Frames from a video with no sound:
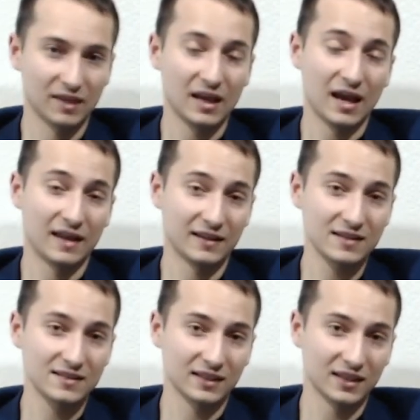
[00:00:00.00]
And that's
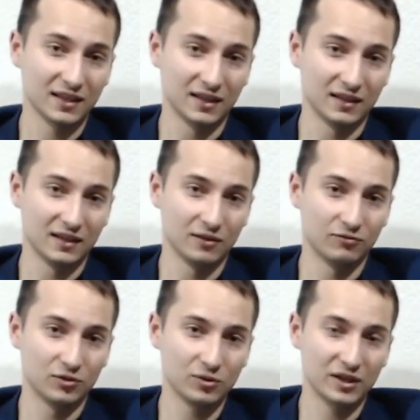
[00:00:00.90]
the key. If
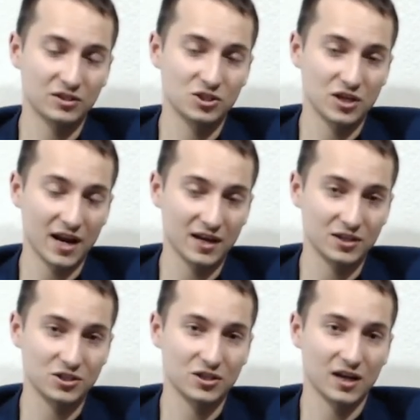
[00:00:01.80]
you can
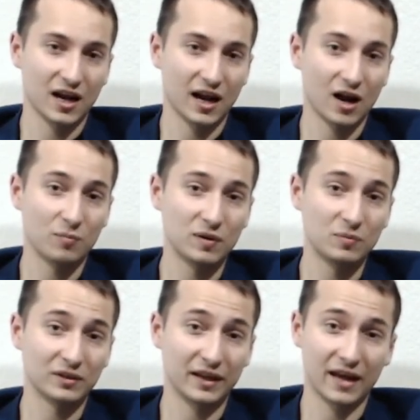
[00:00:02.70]
change how people
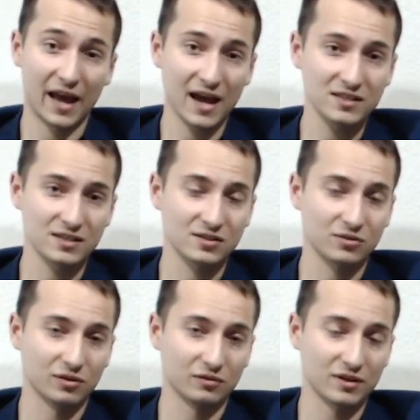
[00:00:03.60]
get access to
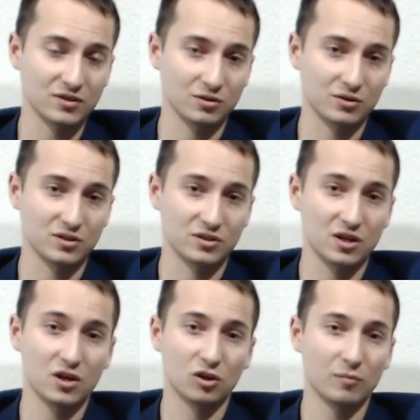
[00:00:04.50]
the resources,
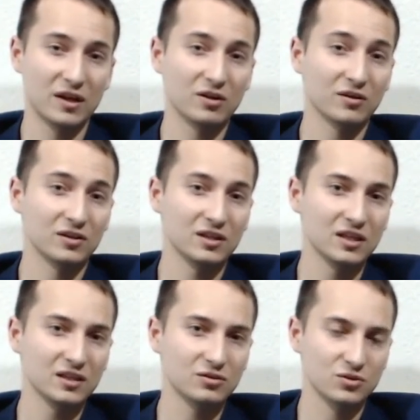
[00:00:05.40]
you may not
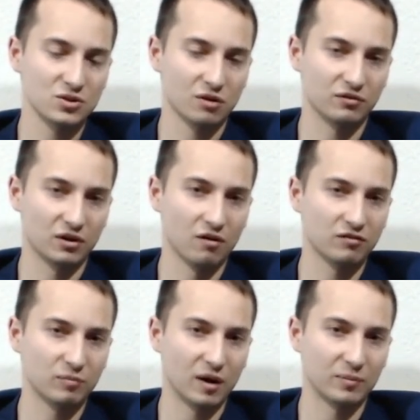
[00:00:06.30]
need to solve the
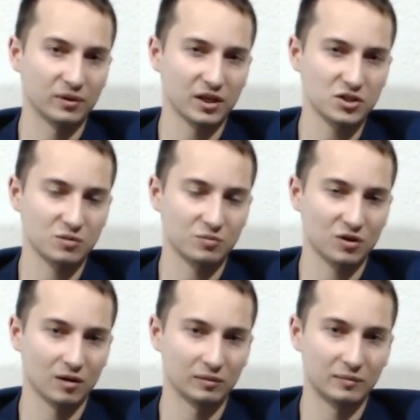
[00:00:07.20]
overpopulation
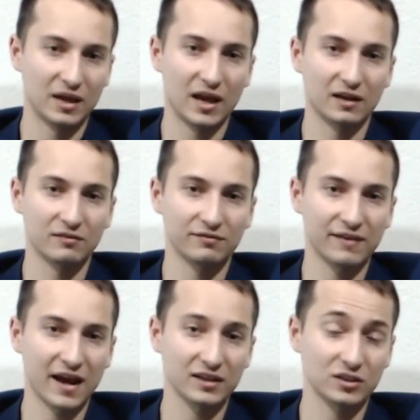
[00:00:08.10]
problem. And in
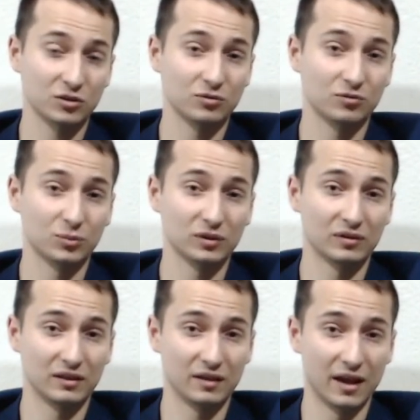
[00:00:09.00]
fact, you will
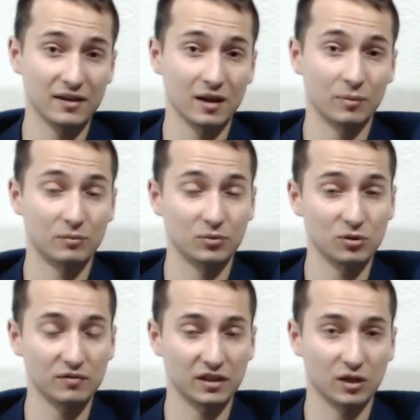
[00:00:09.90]
end up
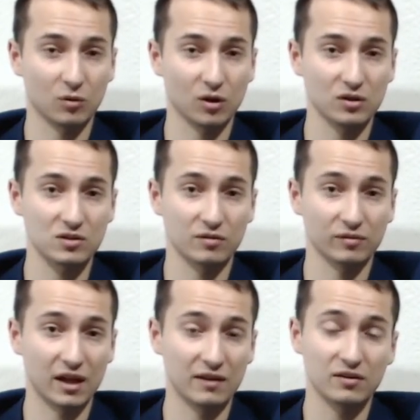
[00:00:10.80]
improving the quality of
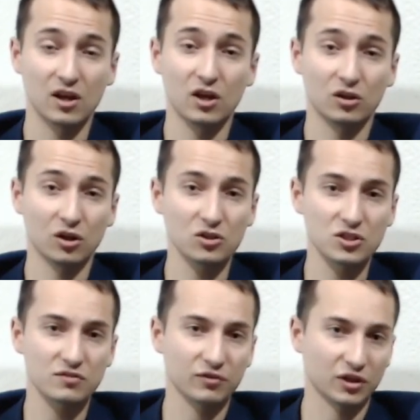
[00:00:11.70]
life, not just
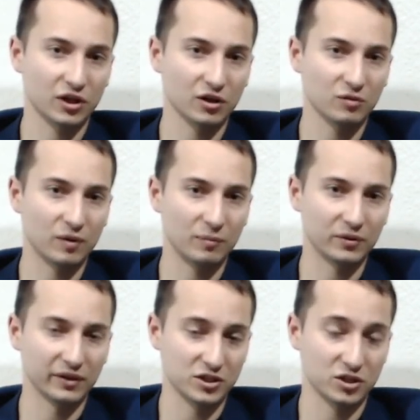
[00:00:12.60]
for the current
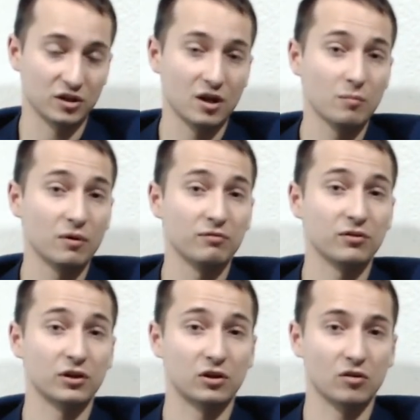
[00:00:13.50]
population, but for the
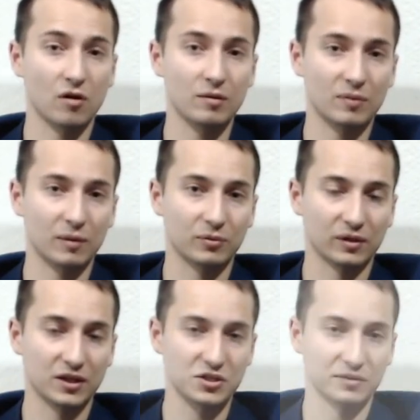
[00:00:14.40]
growing population.